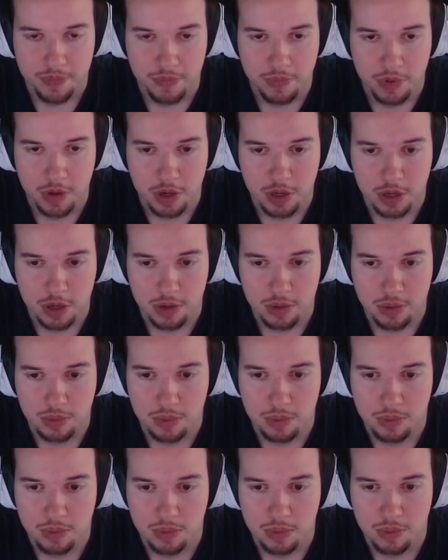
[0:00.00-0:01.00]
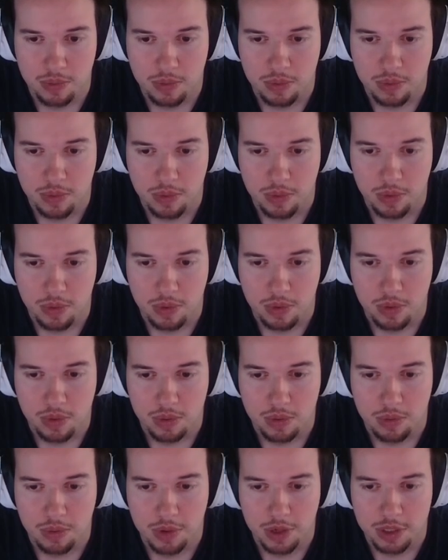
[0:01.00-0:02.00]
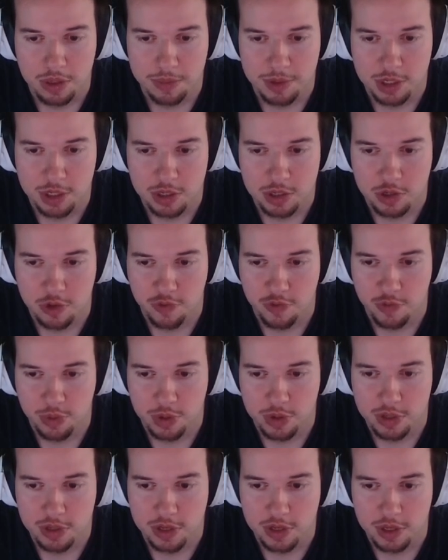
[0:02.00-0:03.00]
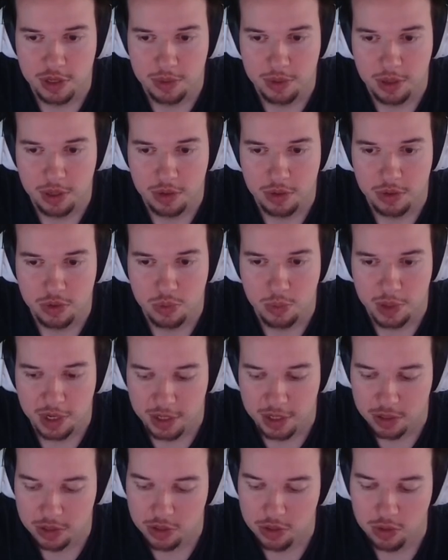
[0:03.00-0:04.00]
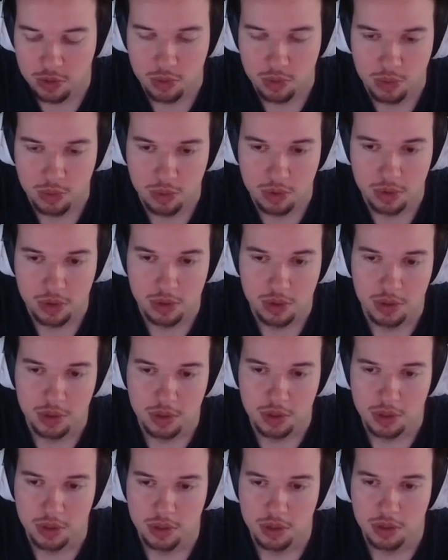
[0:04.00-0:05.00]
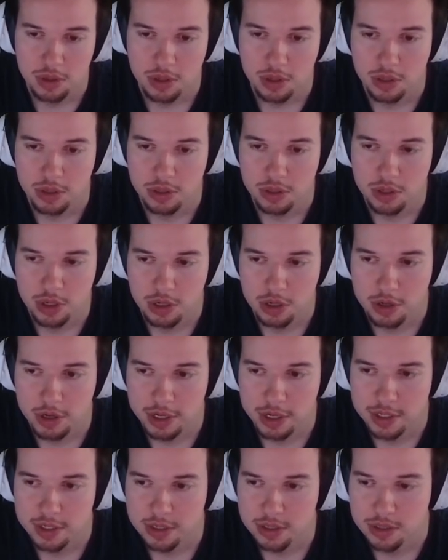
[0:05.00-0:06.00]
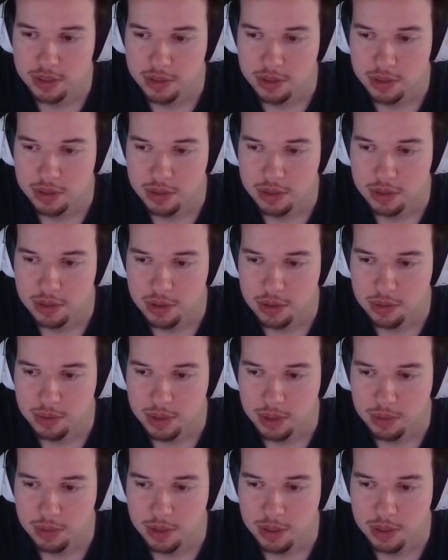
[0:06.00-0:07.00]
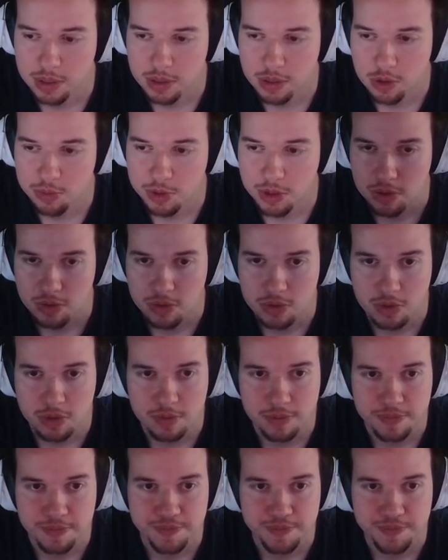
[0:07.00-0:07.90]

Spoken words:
We're gonna go 1 into Magician's Force, and then we'll go 22 into Dark Crisis. So we will open those.